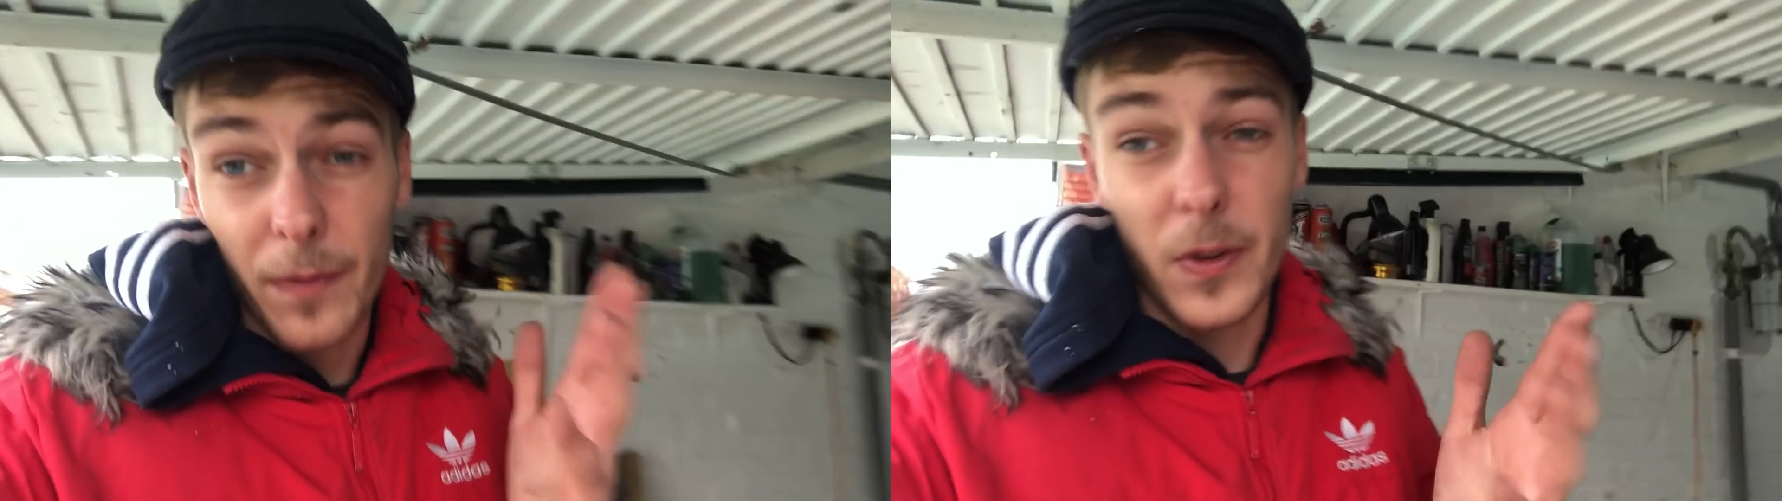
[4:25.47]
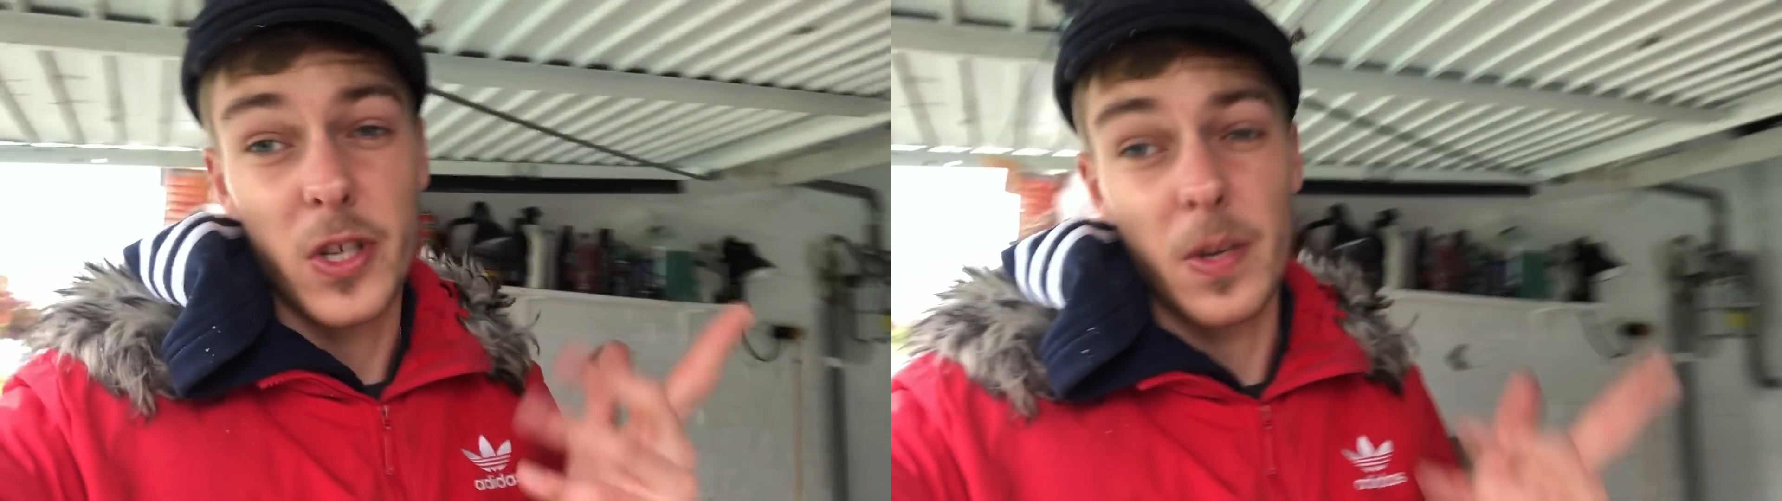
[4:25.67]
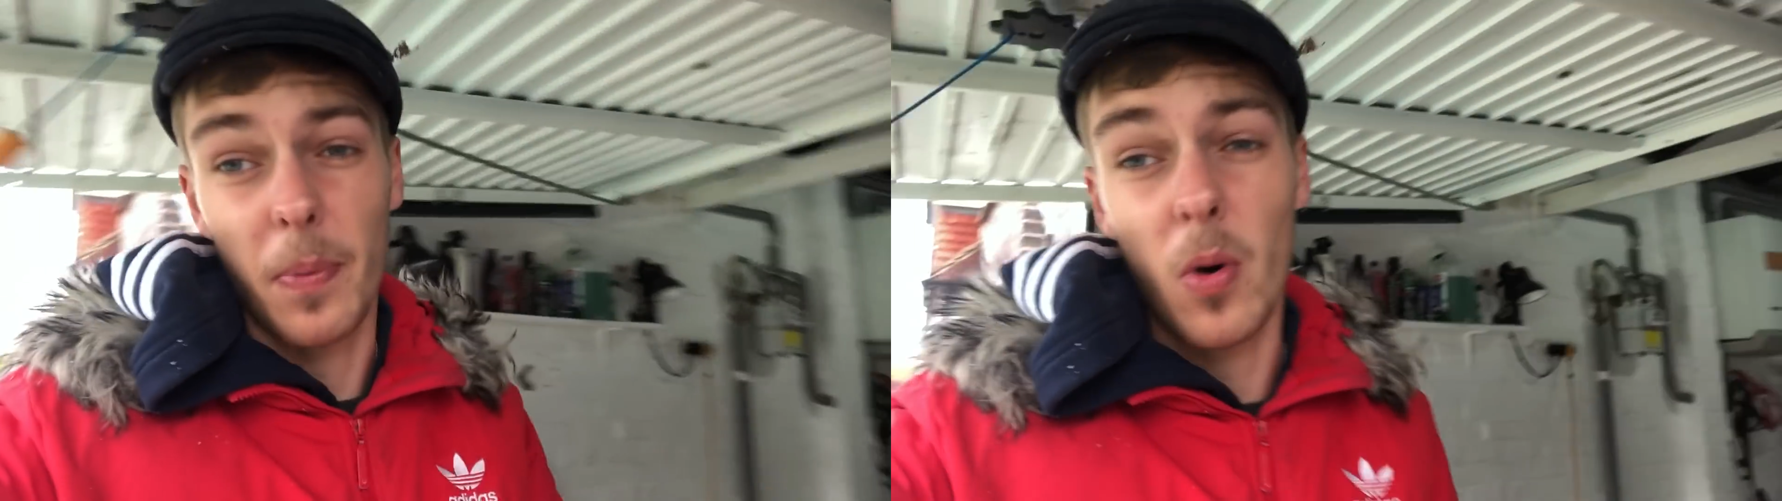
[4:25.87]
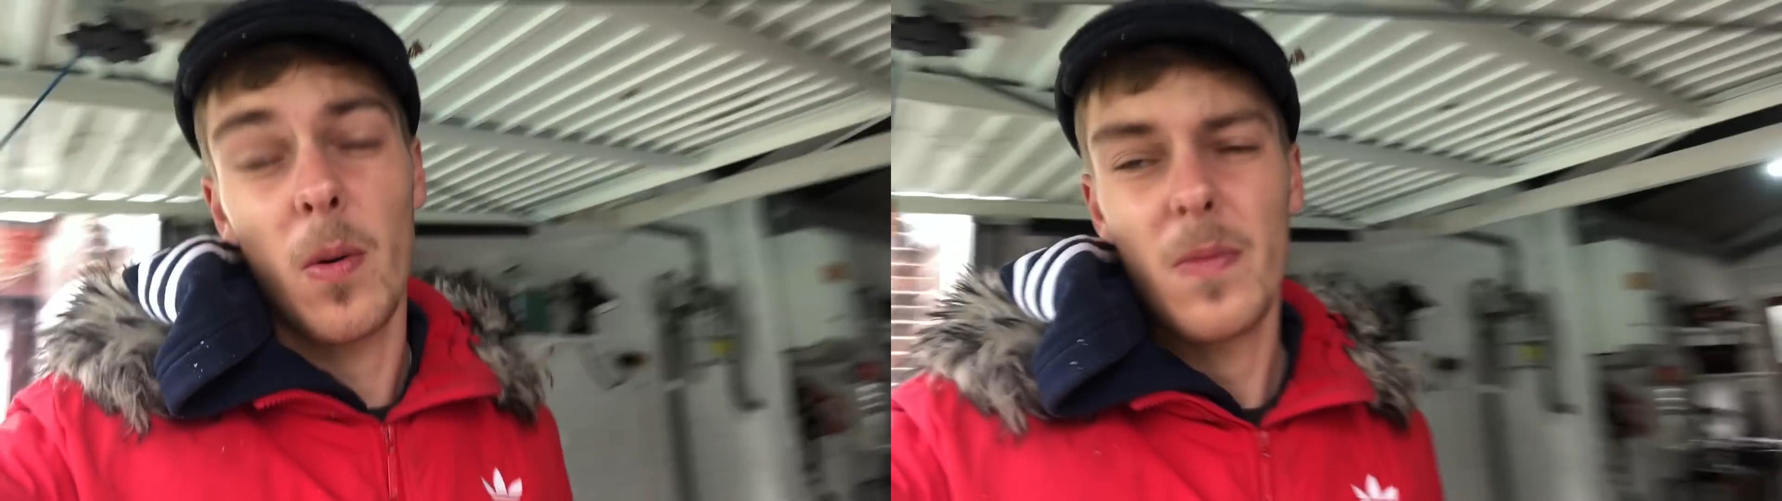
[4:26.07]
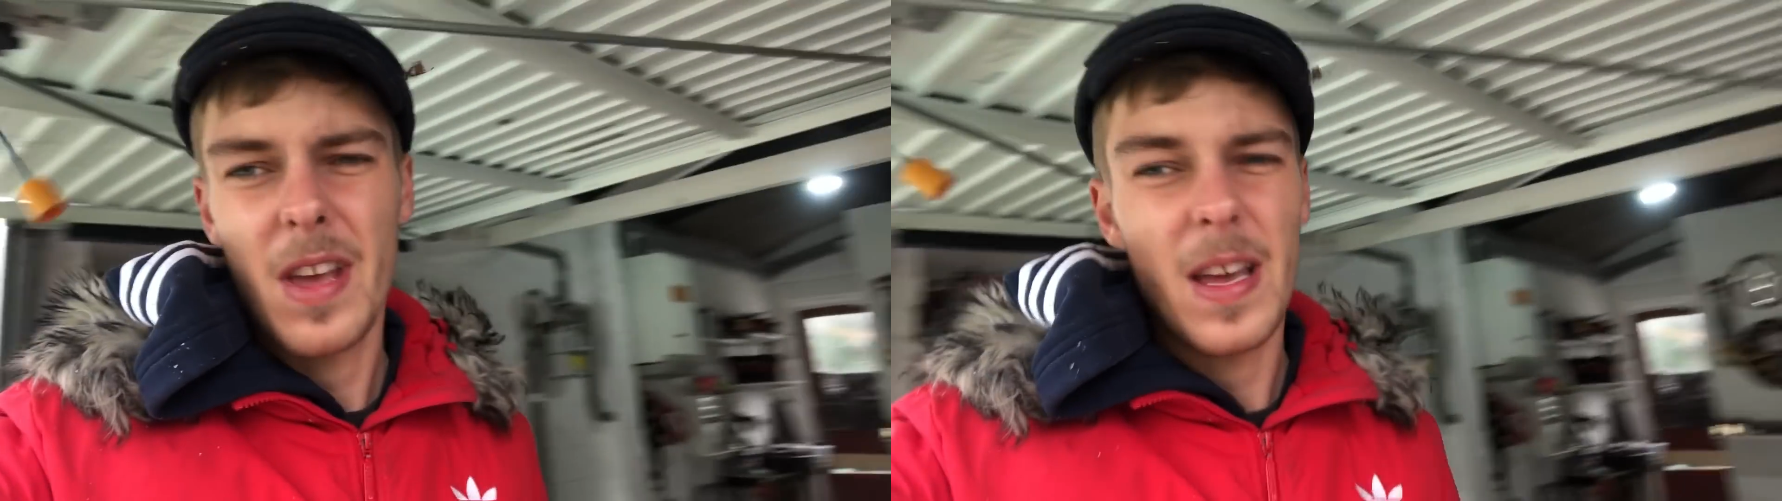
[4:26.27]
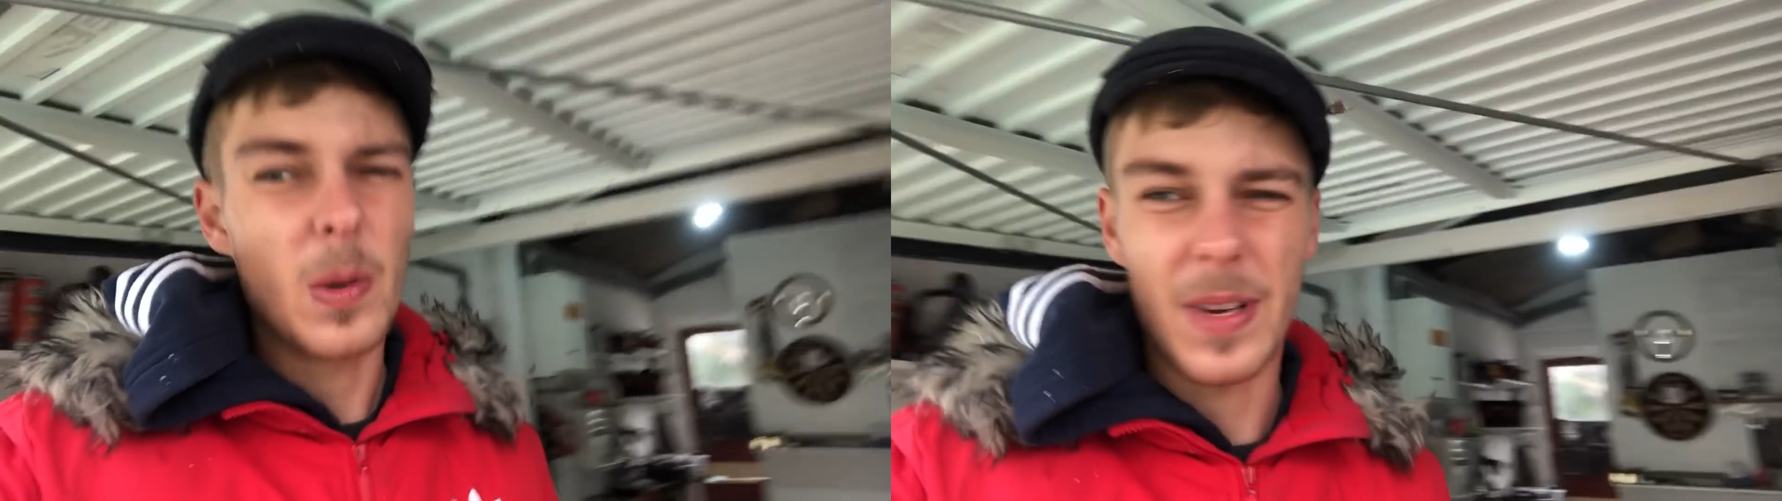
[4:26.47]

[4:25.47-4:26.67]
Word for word: with the support, and